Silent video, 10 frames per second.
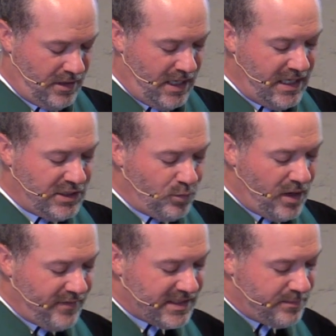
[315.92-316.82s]
And each
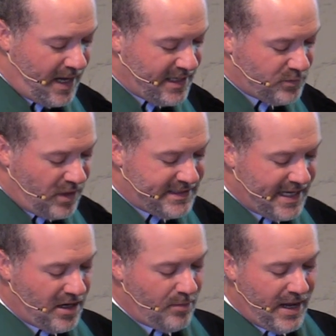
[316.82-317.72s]
one of us might as well
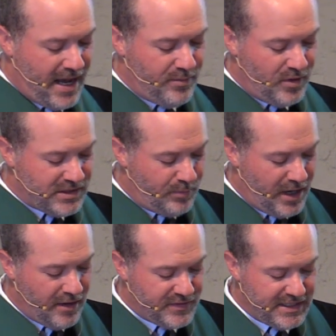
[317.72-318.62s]
take our Bibles, a
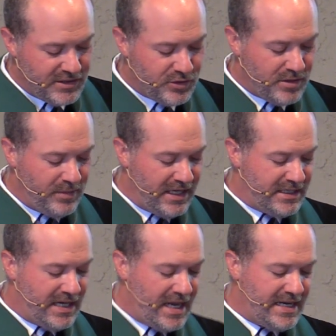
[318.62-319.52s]
pair of scissors, and
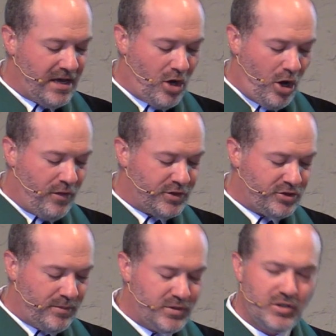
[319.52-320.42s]
begin cutting out all the
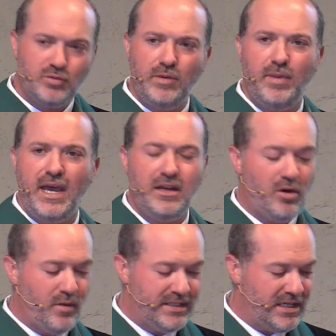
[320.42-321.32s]
scriptures we pay
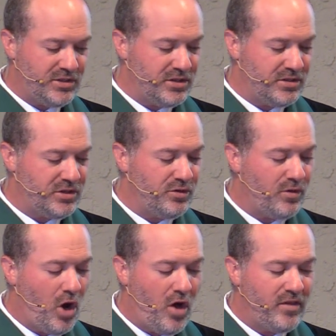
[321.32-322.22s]
no attention
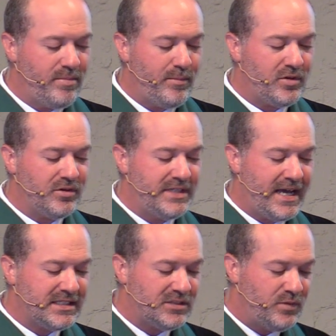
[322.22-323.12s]
to, all the biblical
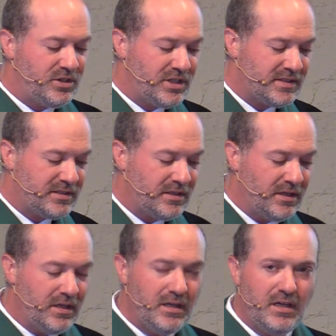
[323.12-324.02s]
texts we just
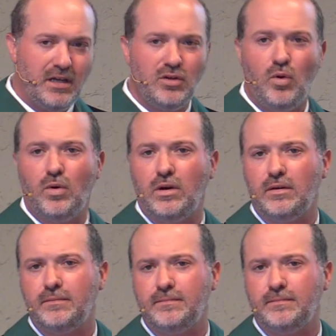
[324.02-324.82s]
ignore.